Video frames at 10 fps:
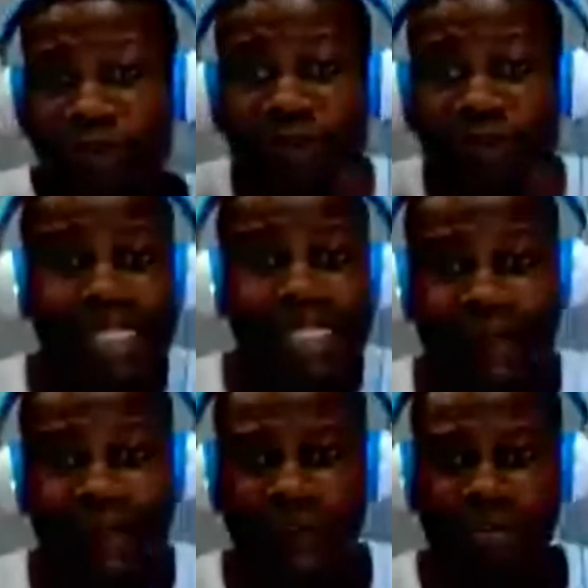to
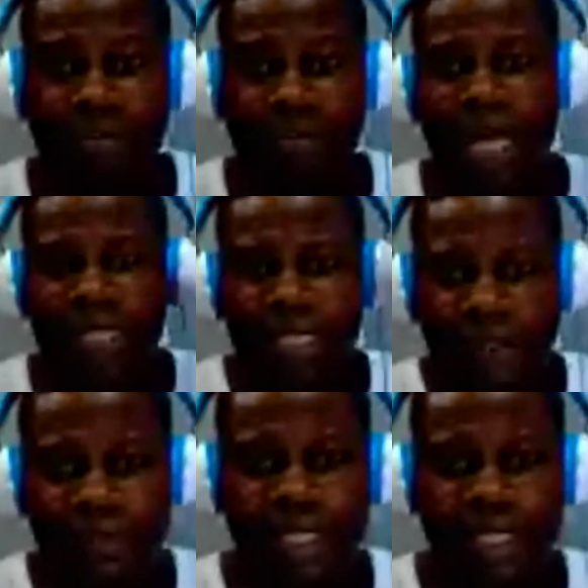design for them,
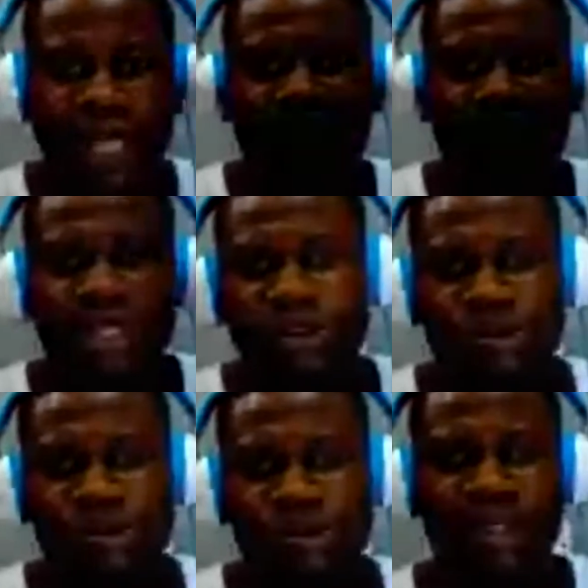and they type it
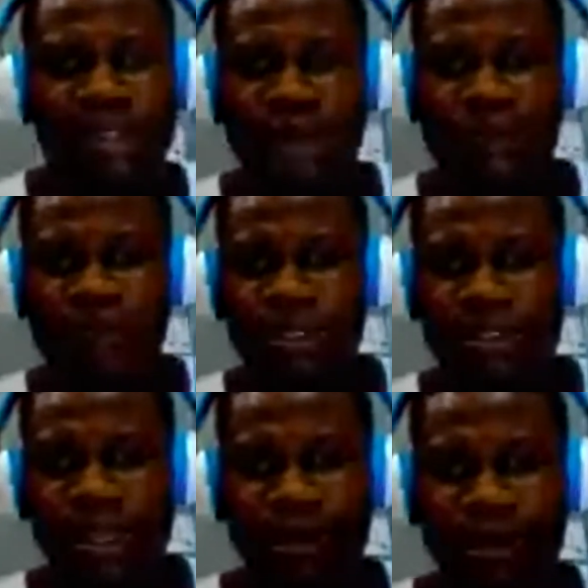into this
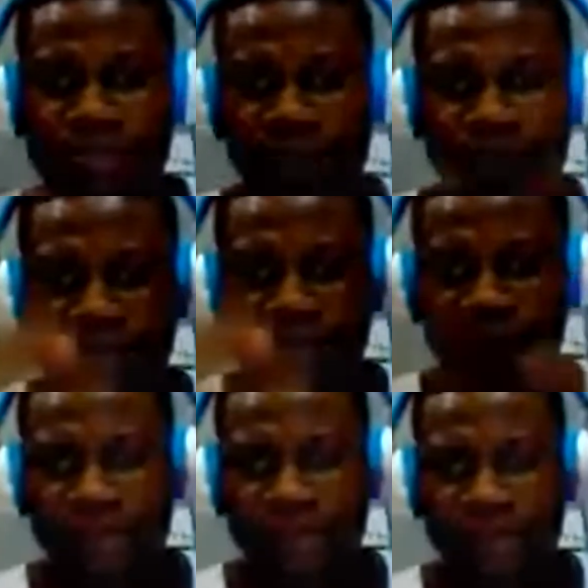
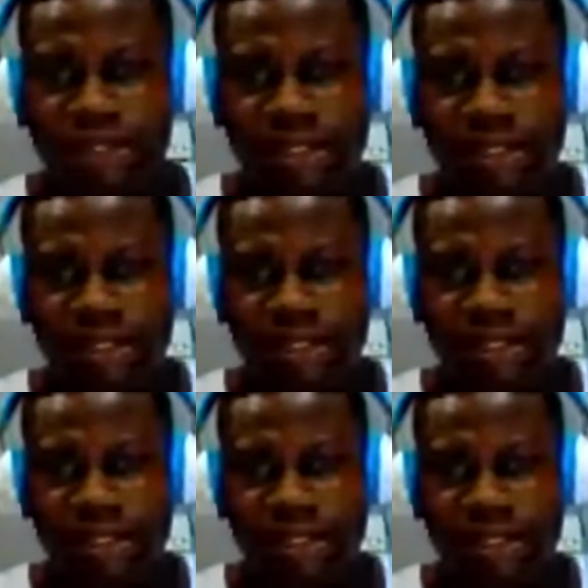peer system.
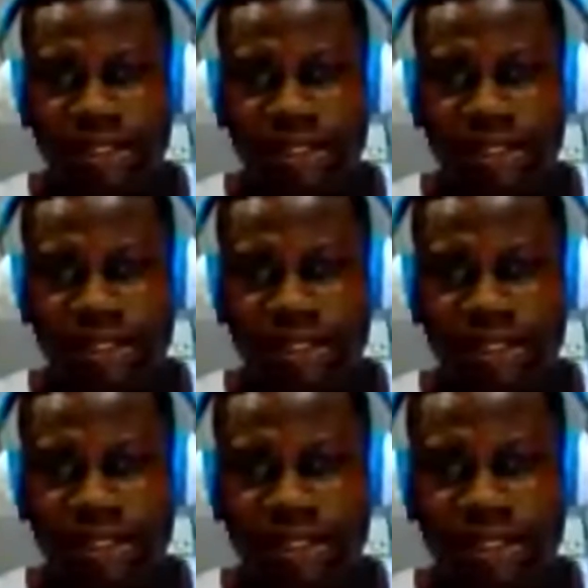
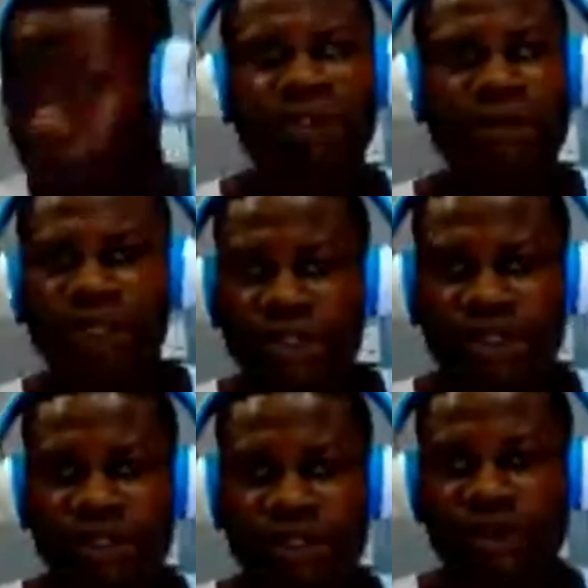All you
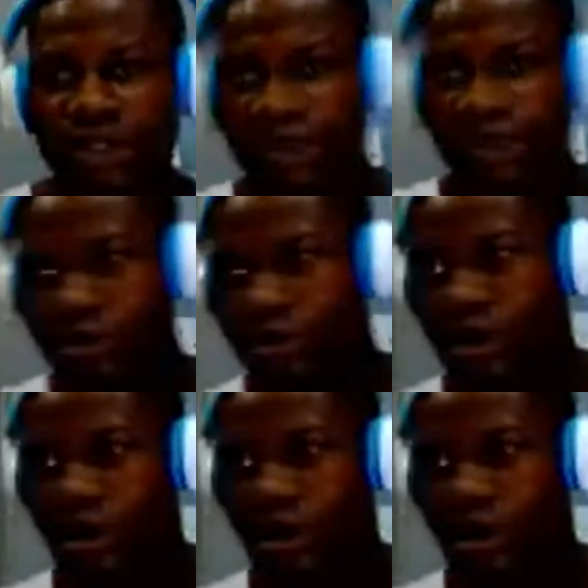just need to go is to look